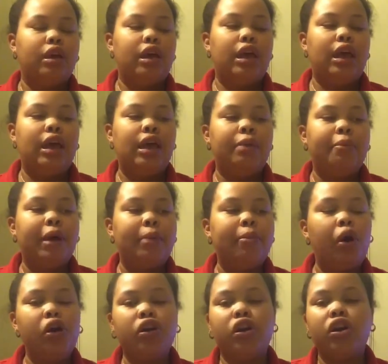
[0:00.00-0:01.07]
And by
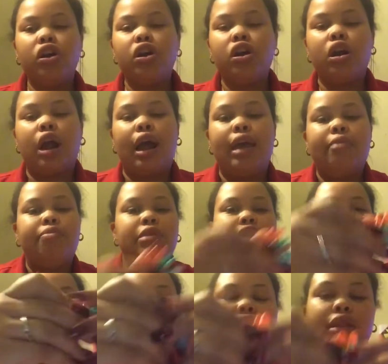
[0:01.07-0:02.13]
marker I
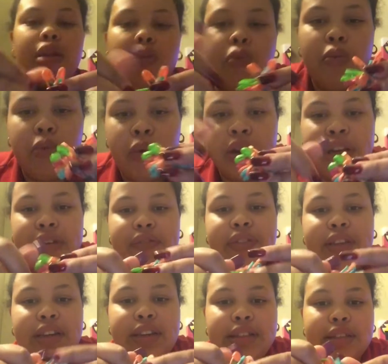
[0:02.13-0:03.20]
mean one of
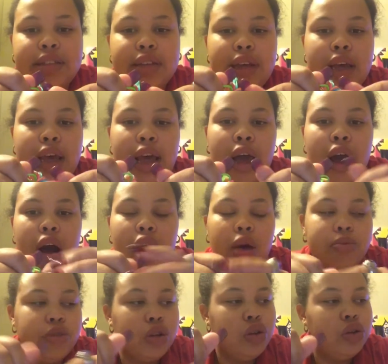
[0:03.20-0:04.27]
these.
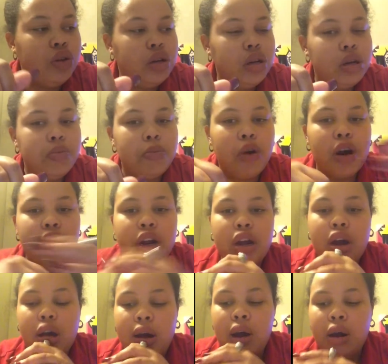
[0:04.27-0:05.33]
So you could mark
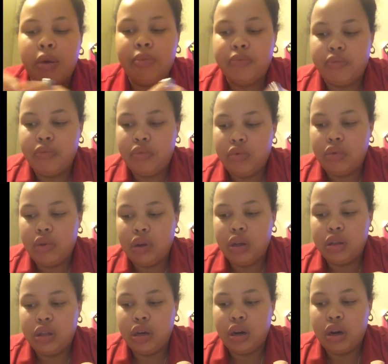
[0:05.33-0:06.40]

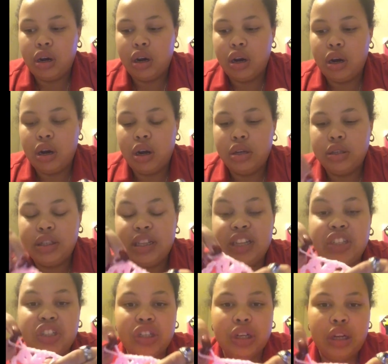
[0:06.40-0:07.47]
the
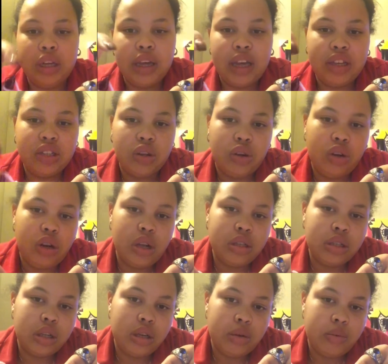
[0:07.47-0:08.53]
stitch in case so you
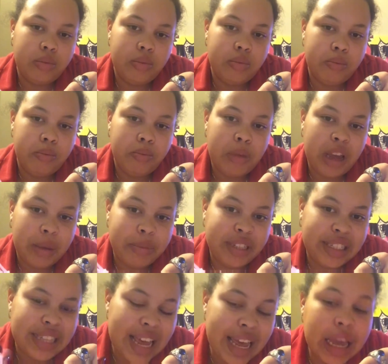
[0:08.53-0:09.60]
doesn't make a
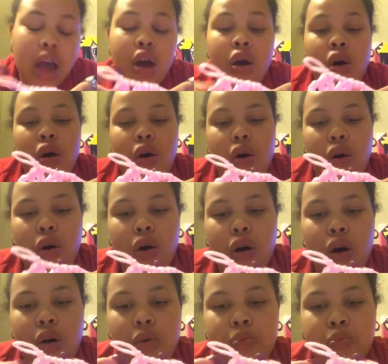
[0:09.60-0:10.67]
mistake or